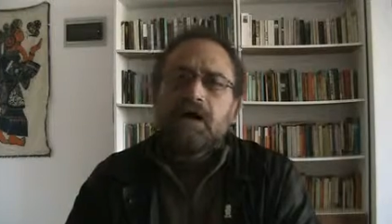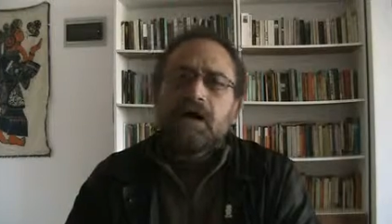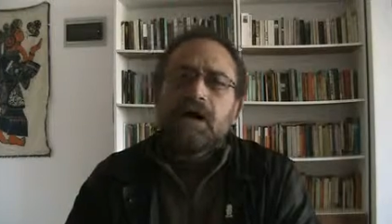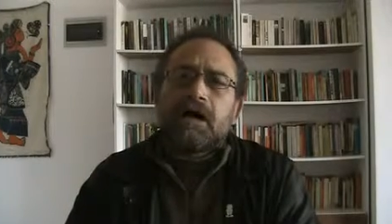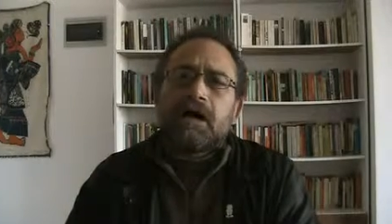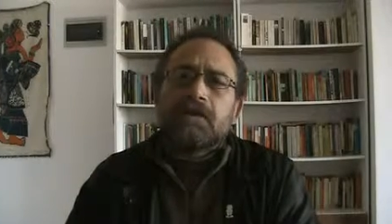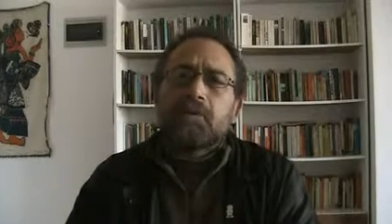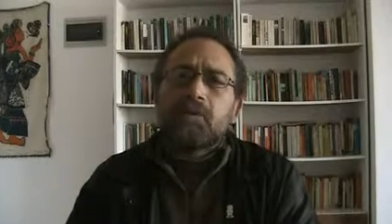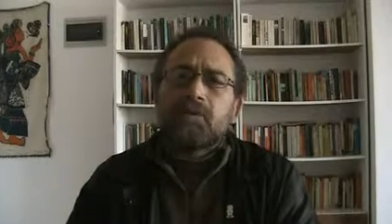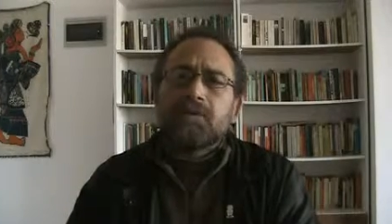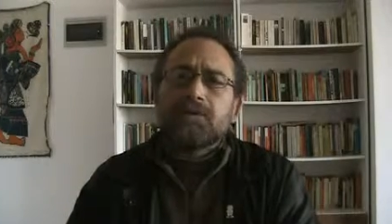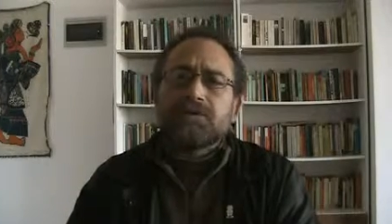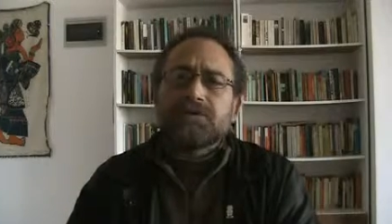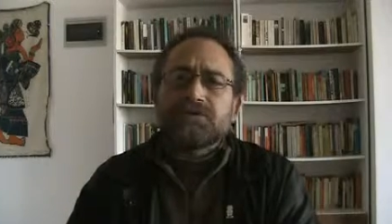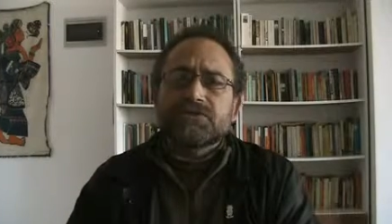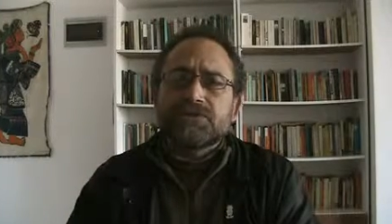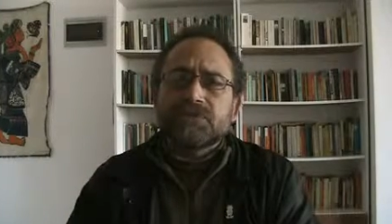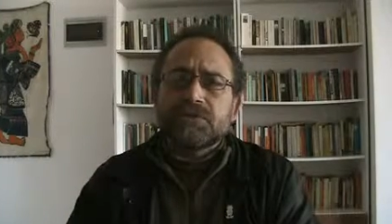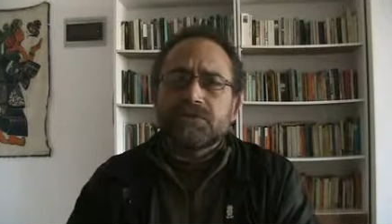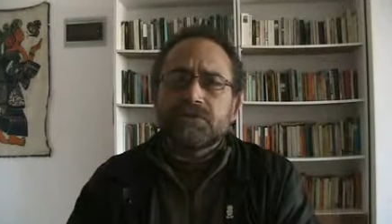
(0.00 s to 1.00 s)
I am
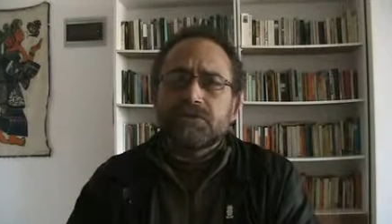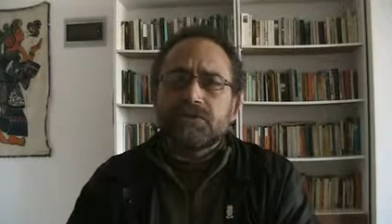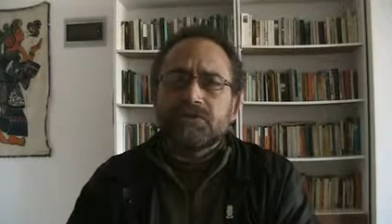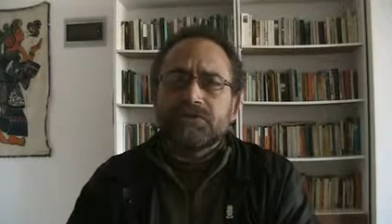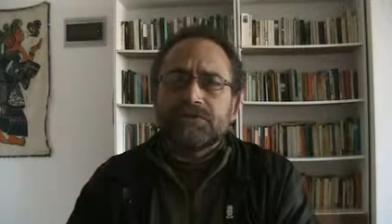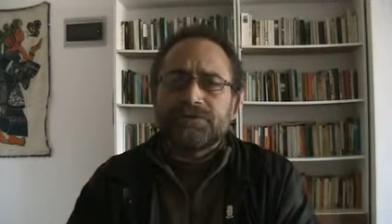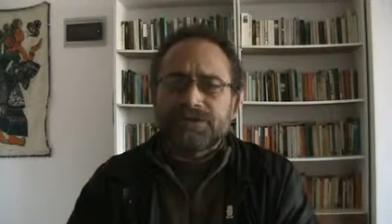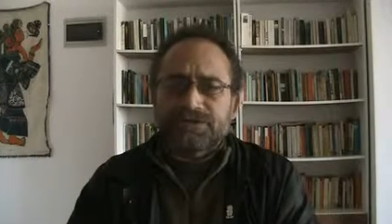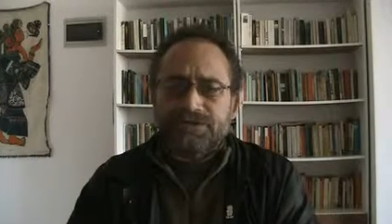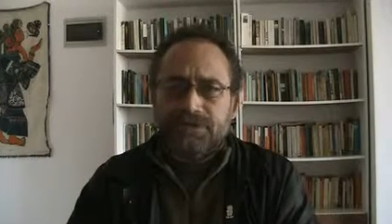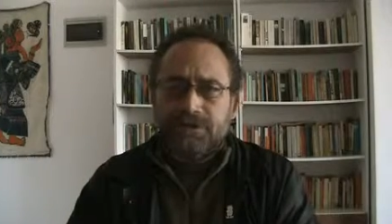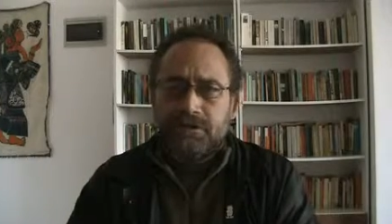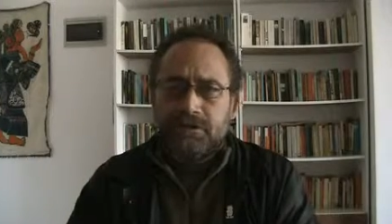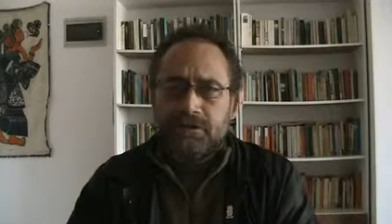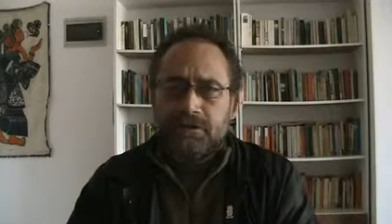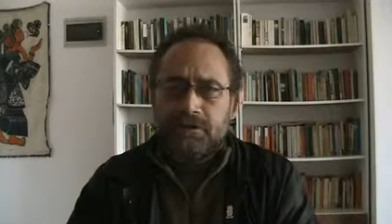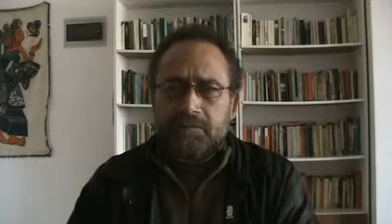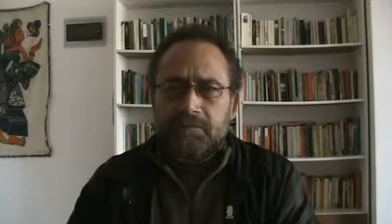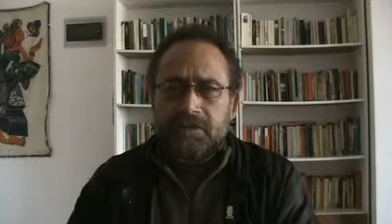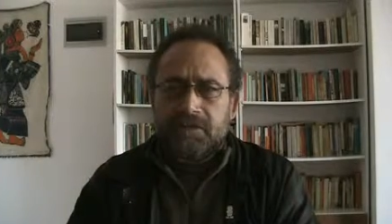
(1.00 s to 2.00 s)
also on the
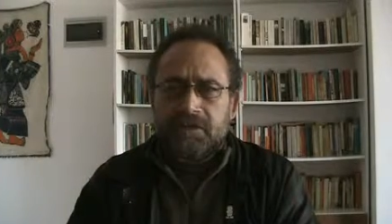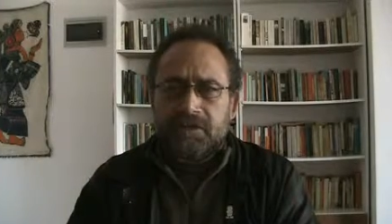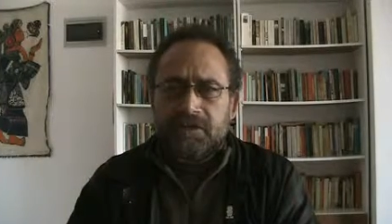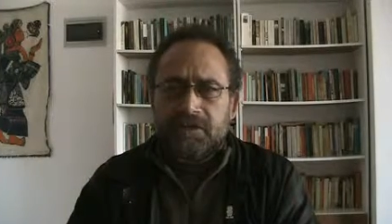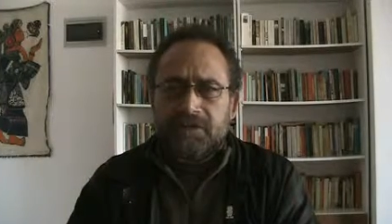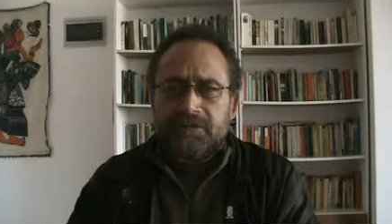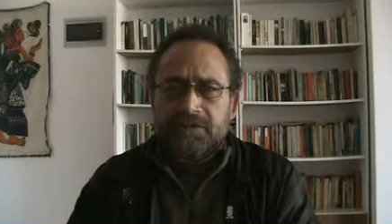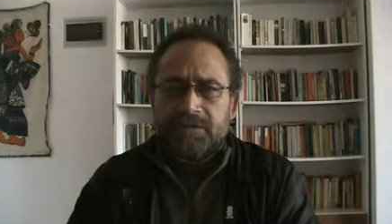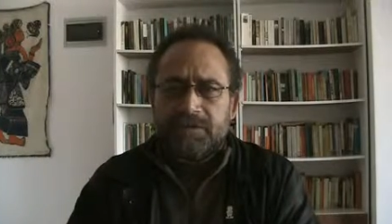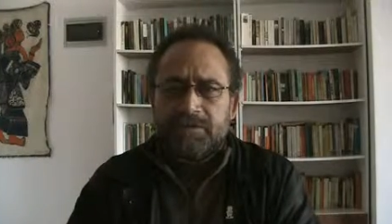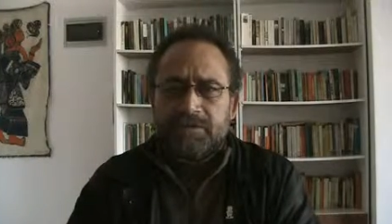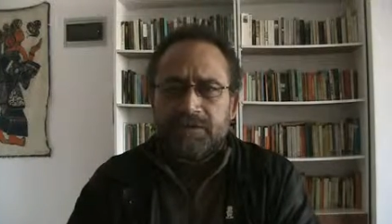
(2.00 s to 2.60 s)
steering committee of the